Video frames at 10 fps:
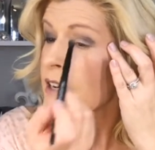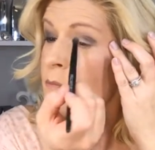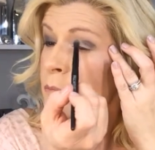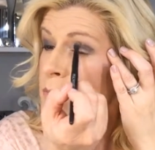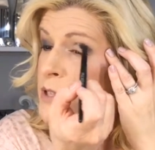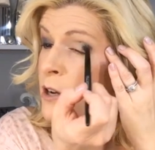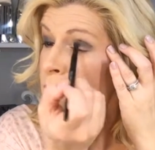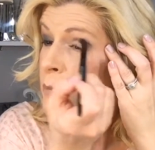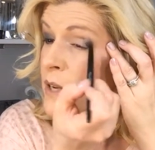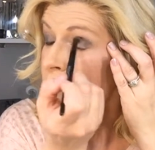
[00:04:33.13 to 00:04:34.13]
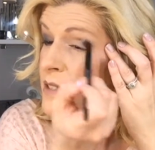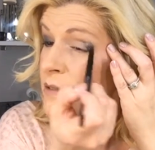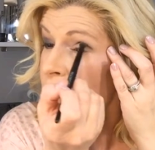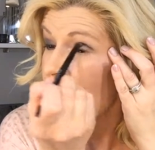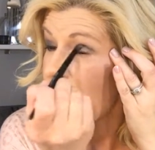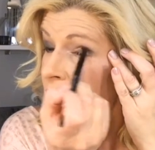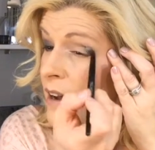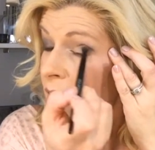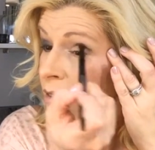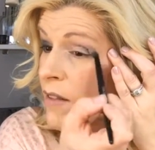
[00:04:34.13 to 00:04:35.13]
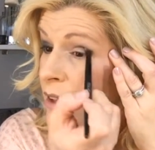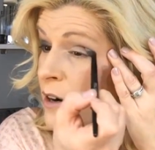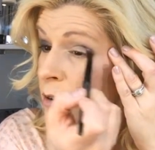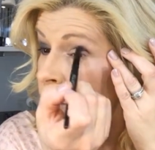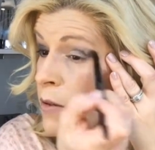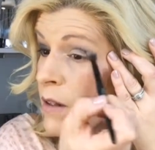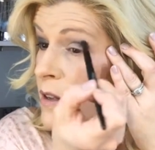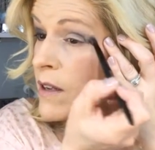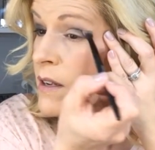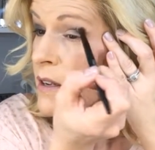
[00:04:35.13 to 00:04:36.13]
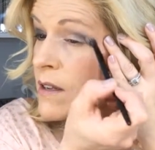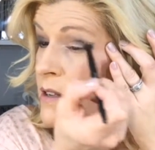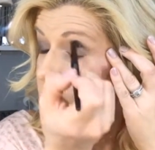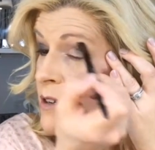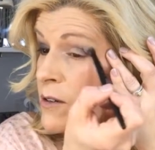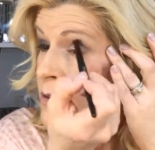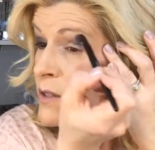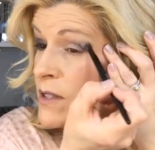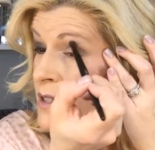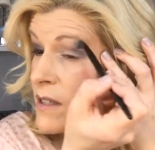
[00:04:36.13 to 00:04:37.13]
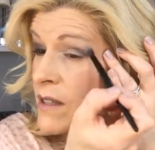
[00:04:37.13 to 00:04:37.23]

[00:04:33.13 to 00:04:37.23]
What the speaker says: and so because of that, a little goes